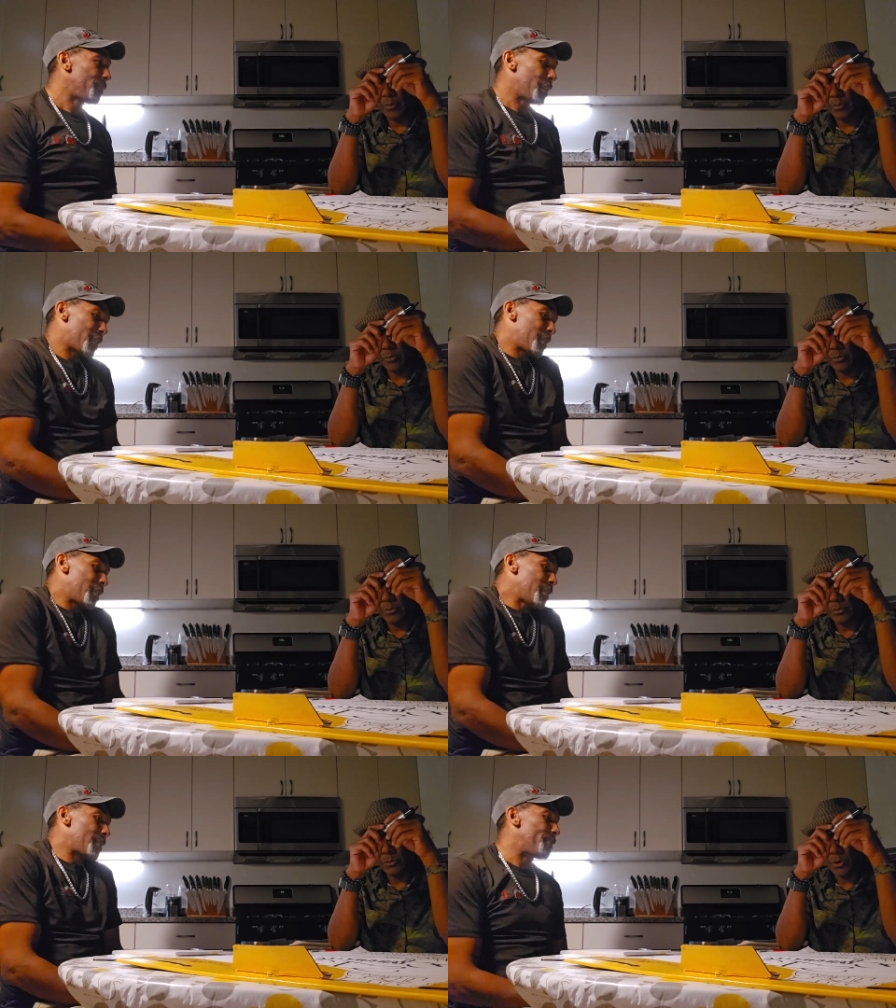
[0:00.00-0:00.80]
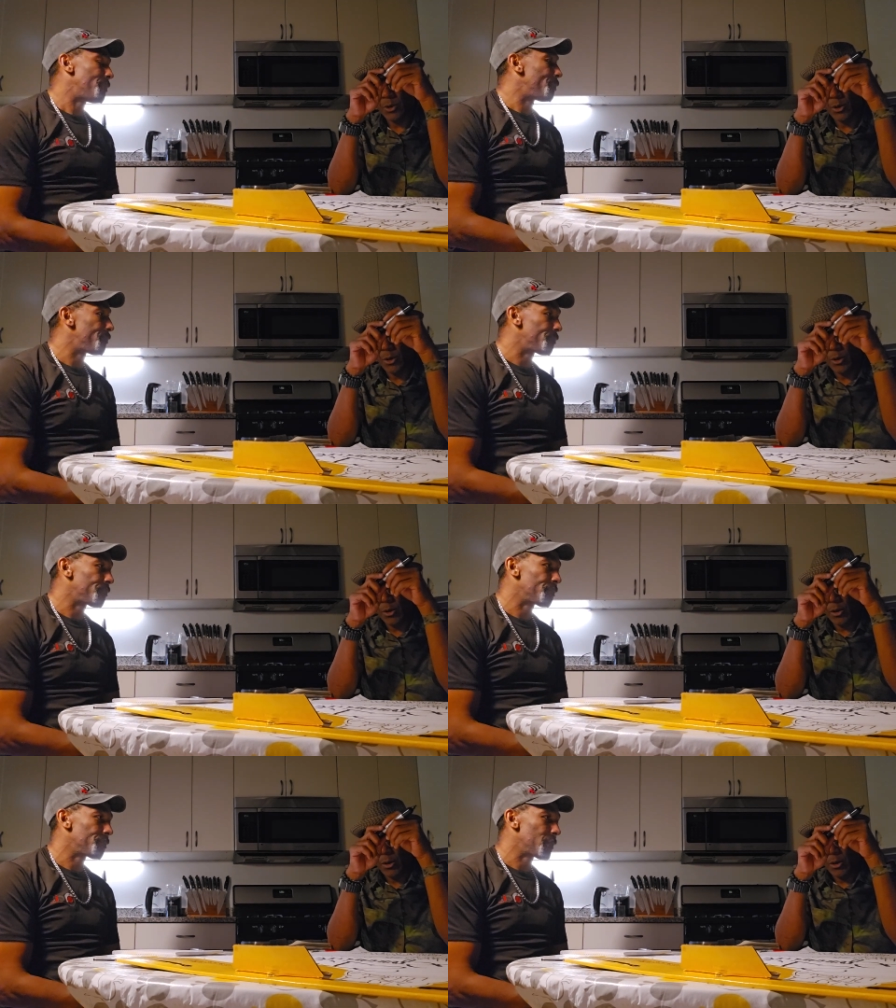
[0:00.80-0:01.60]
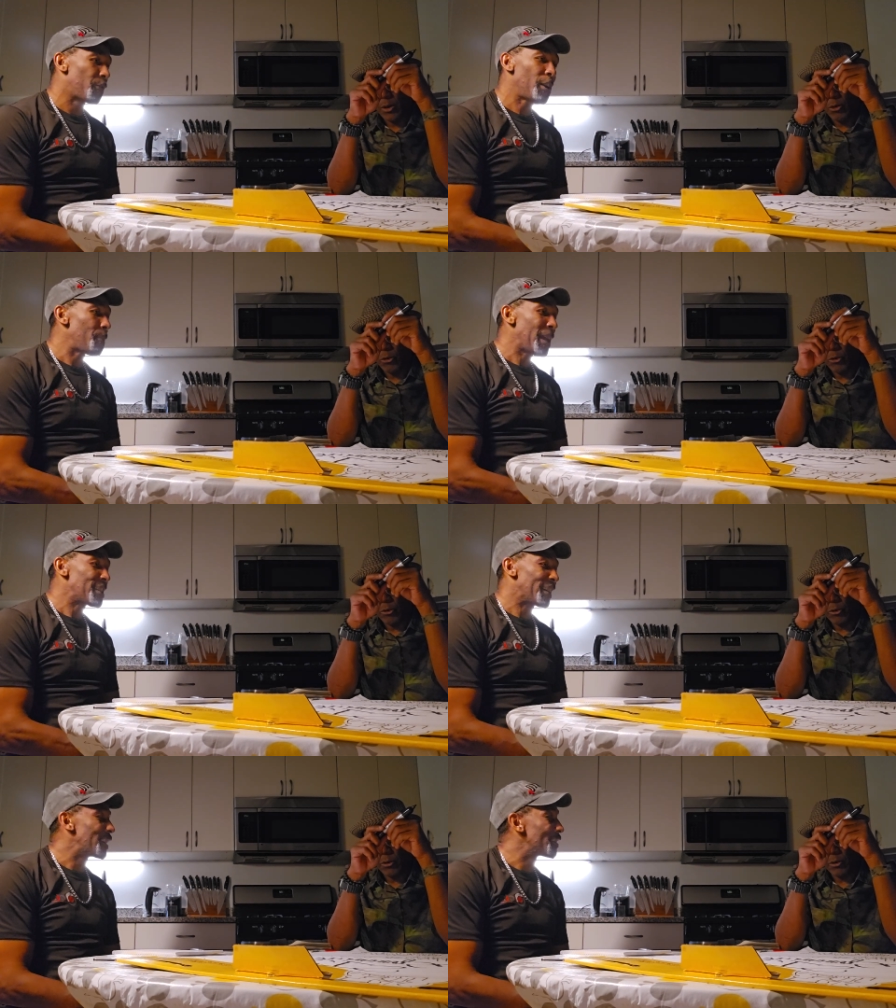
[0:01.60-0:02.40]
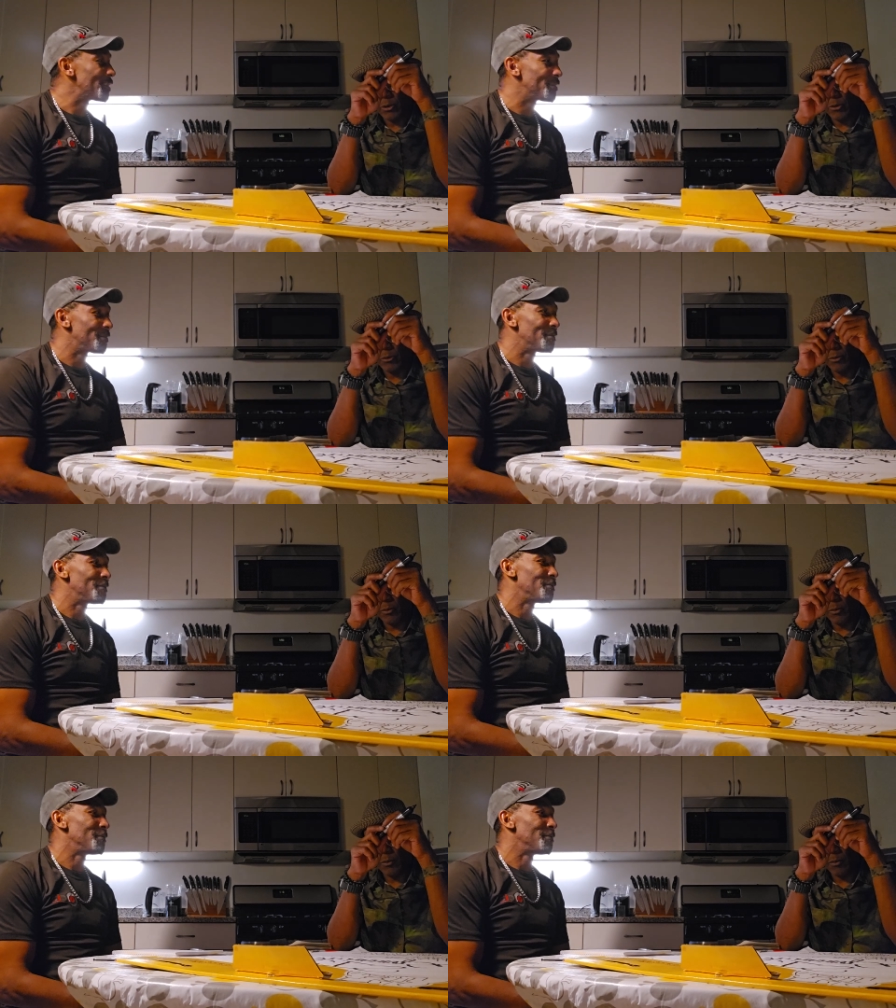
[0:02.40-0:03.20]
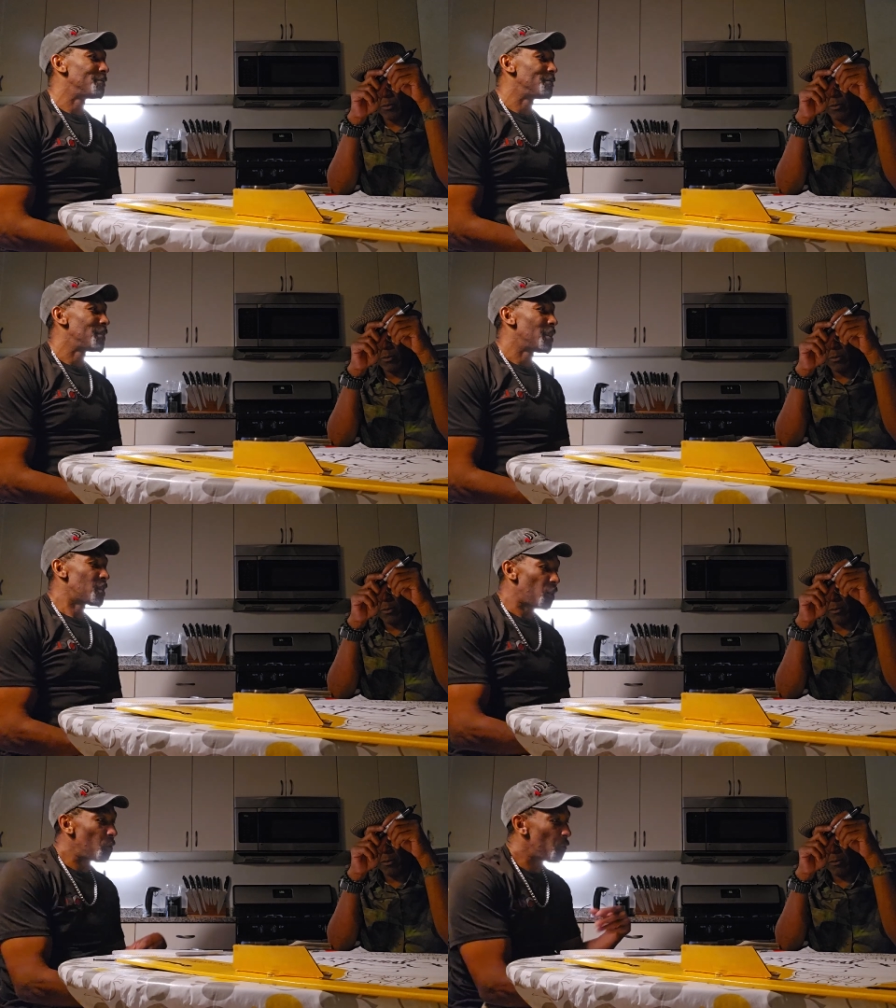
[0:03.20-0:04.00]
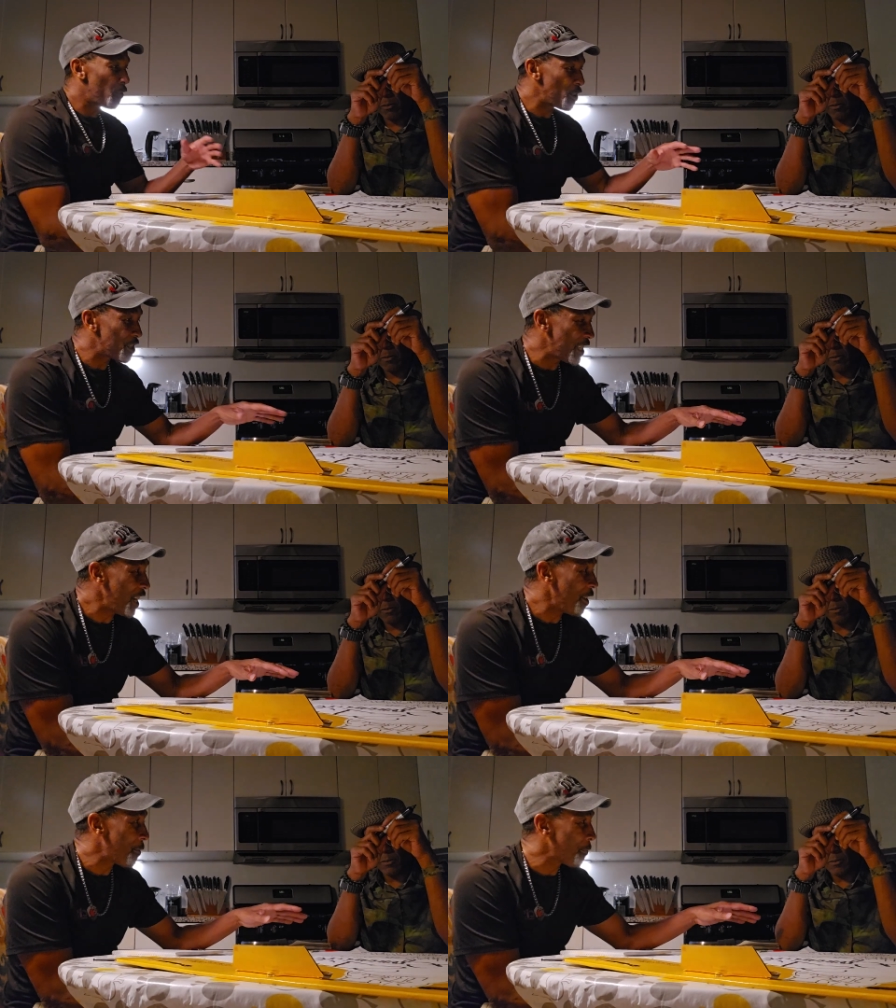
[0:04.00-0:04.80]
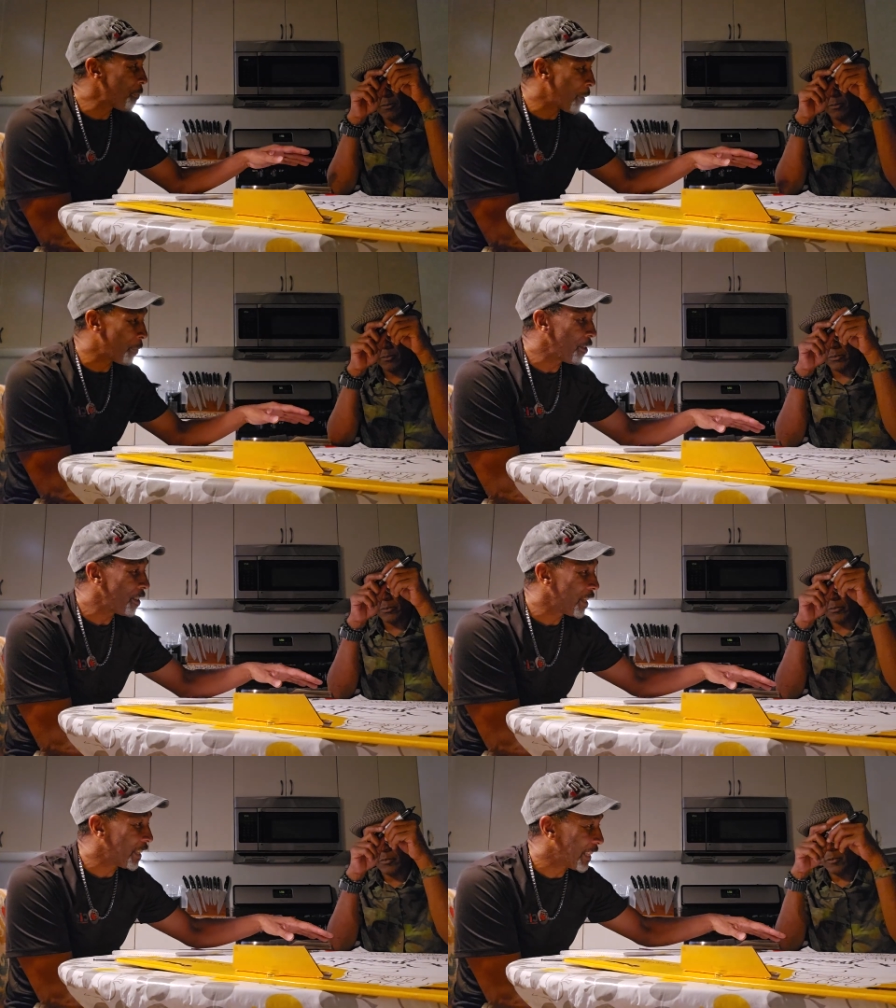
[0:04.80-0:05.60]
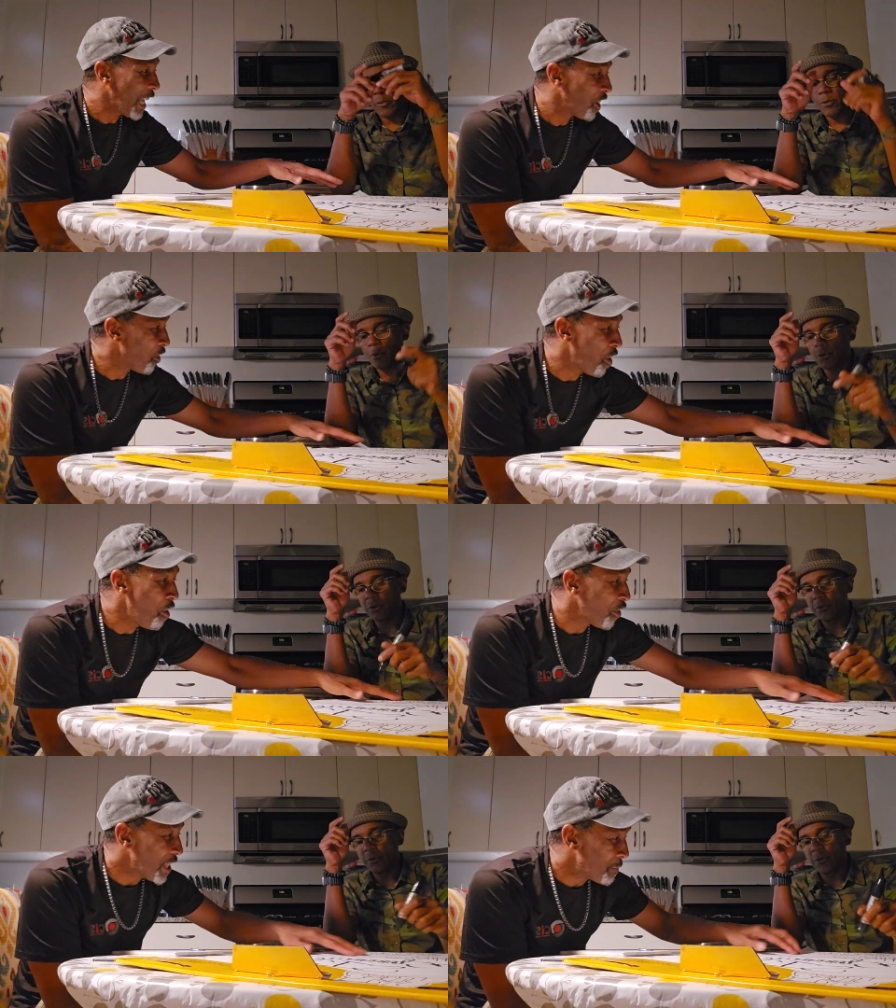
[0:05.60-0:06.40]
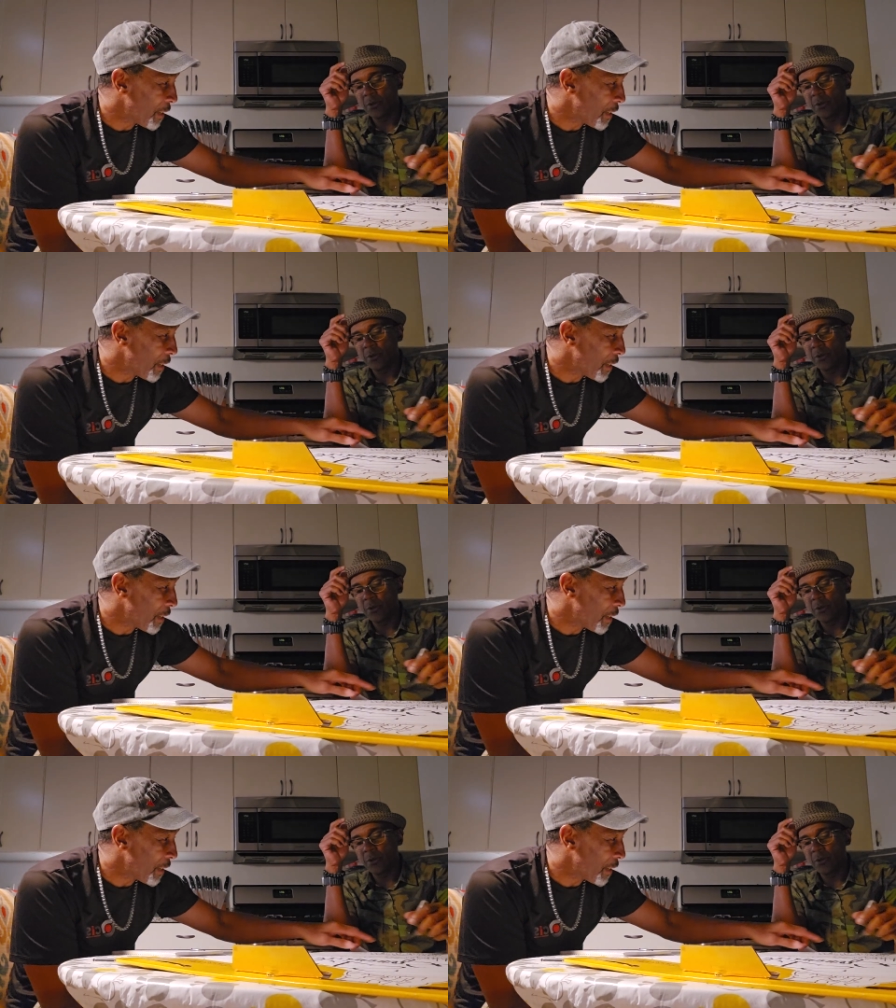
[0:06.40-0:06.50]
That's the system. Very basic. So first year member, they learn all these